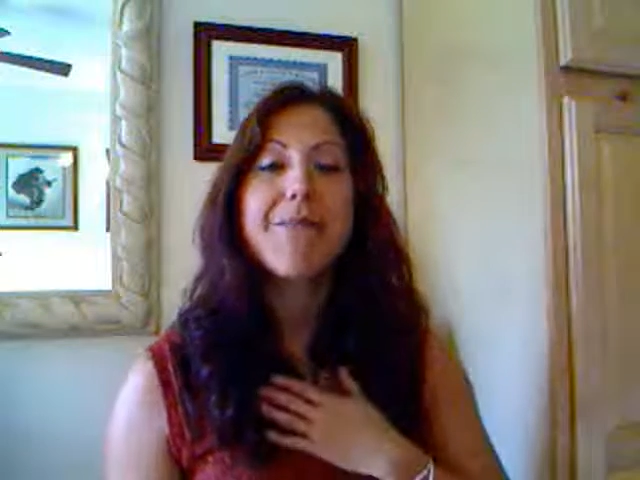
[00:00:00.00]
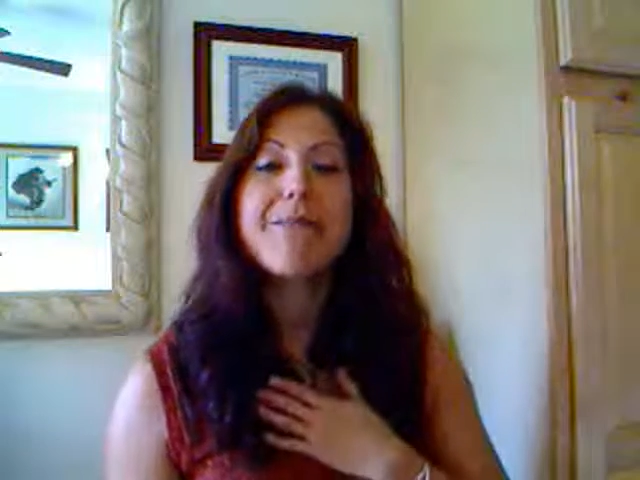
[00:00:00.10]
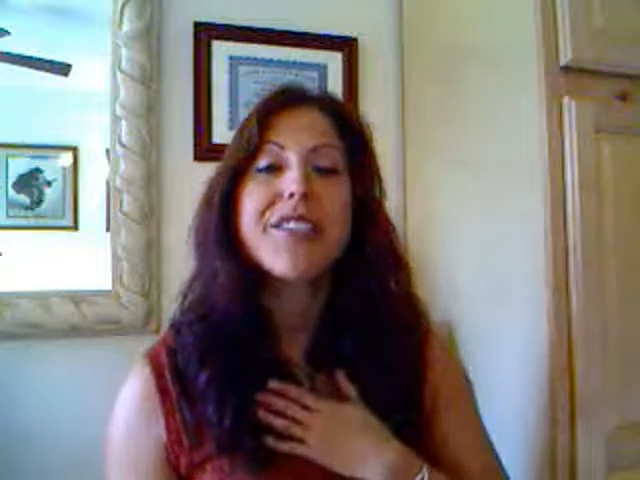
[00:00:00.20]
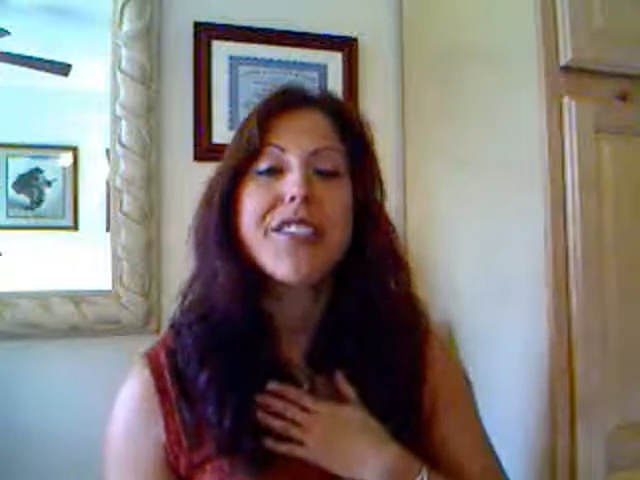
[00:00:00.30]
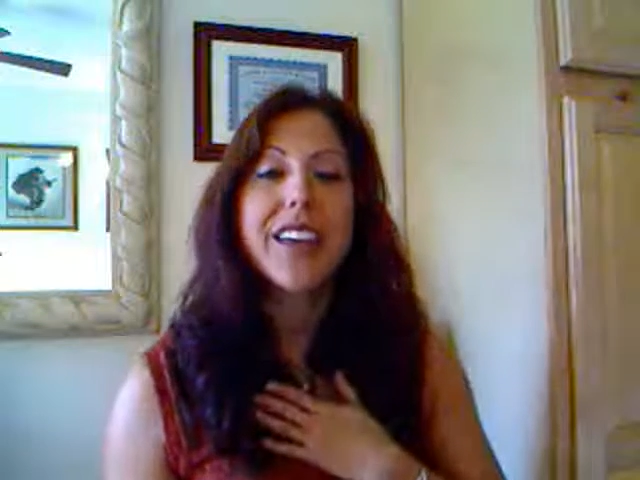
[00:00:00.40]

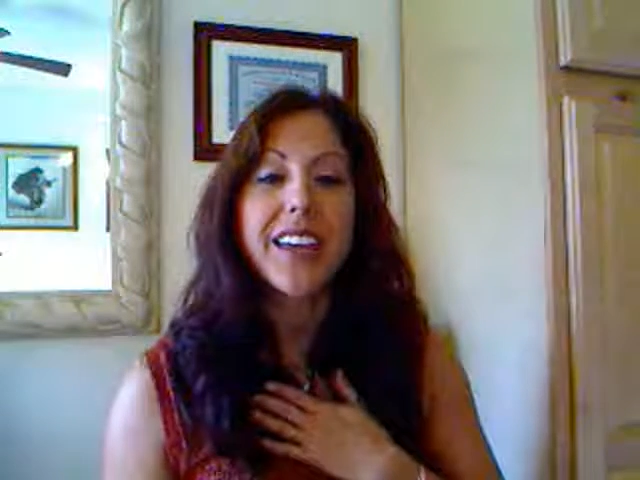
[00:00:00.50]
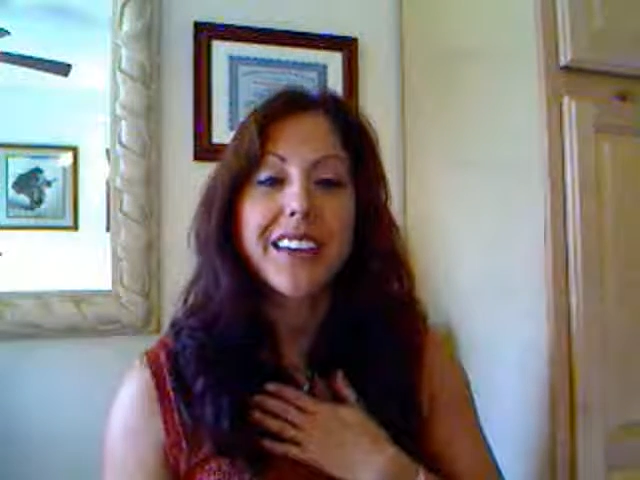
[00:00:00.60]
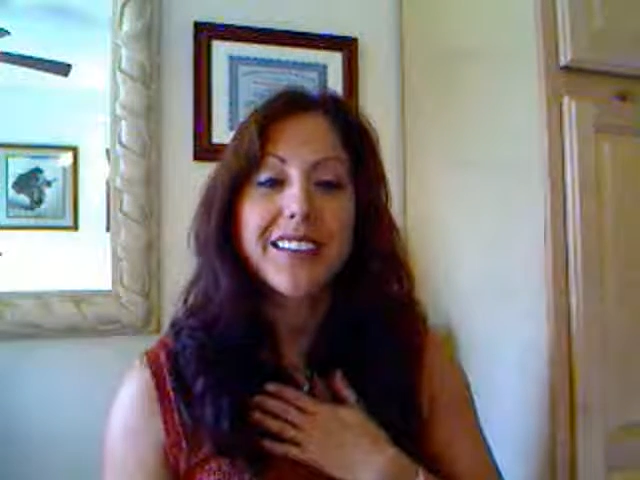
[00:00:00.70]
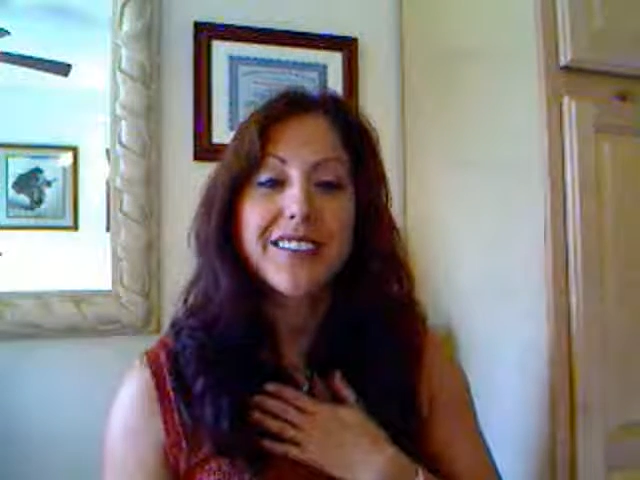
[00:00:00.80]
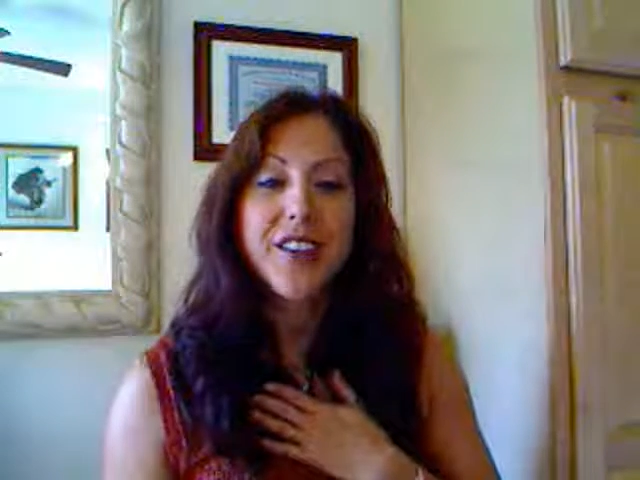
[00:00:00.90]
empathy,
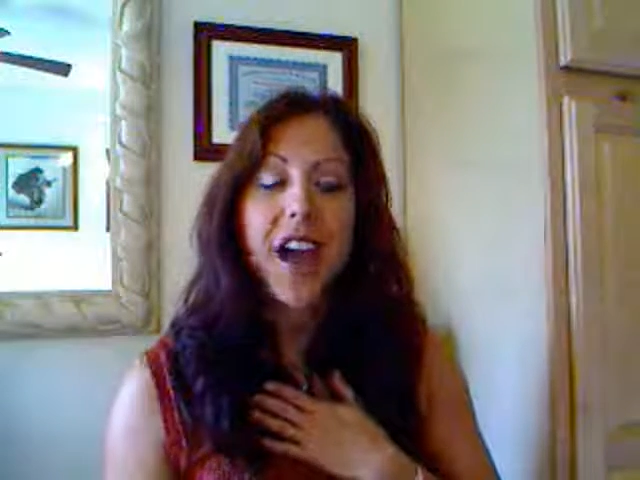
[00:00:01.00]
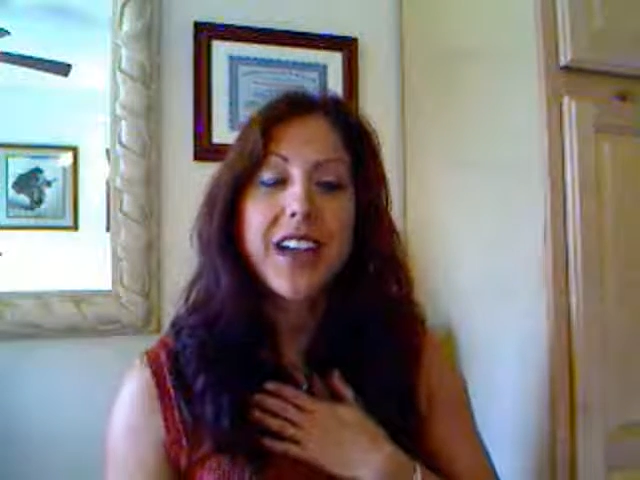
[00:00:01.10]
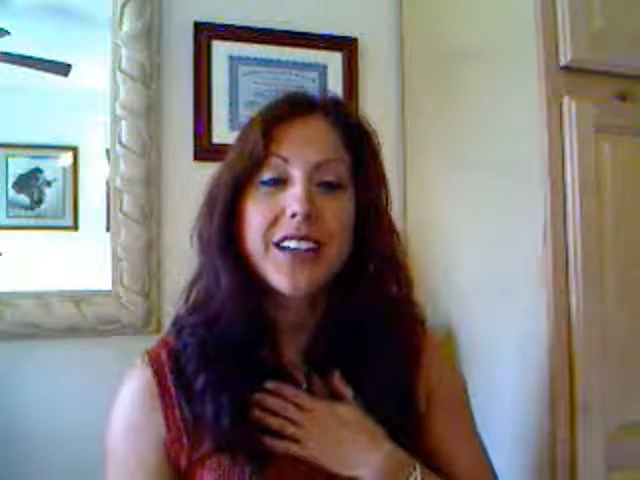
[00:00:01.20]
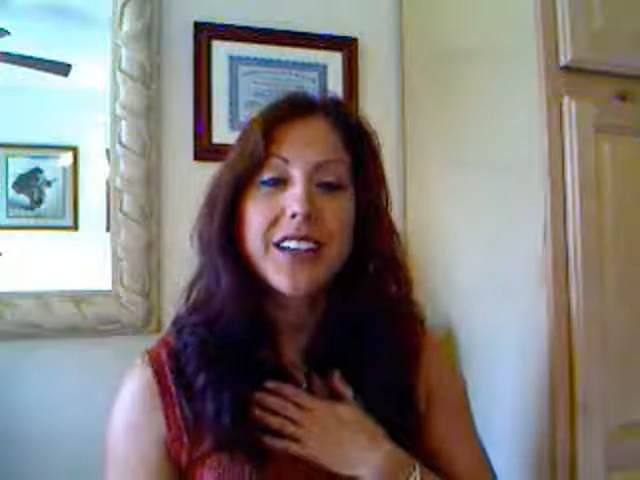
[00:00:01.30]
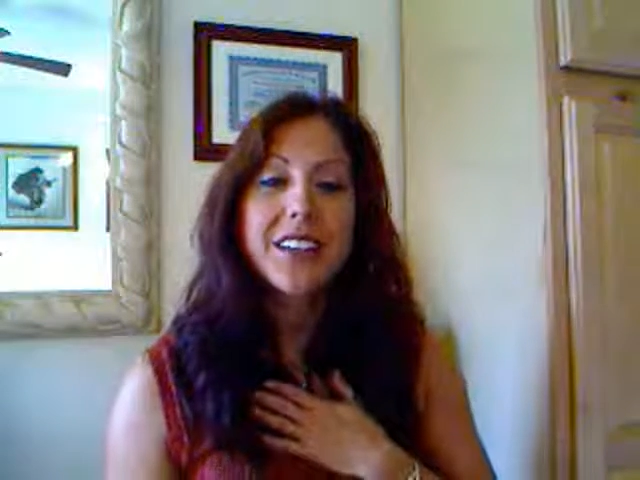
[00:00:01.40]

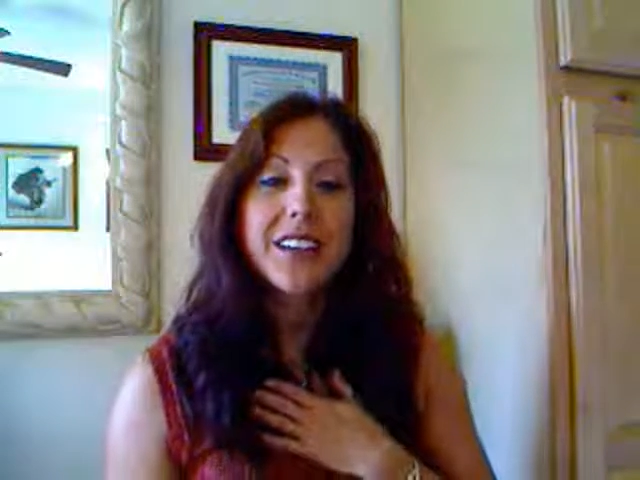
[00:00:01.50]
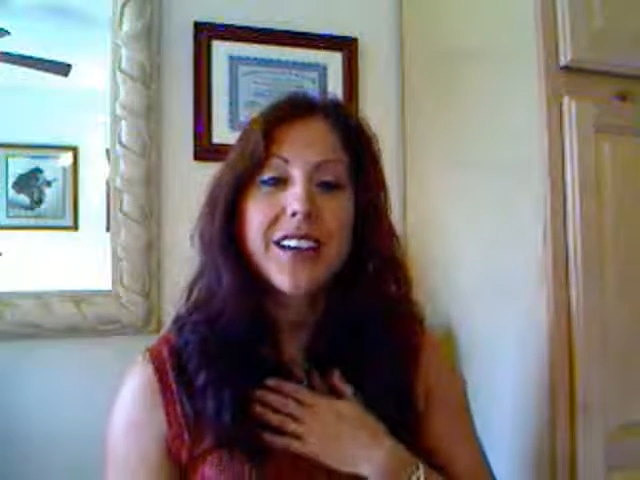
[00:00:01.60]
right?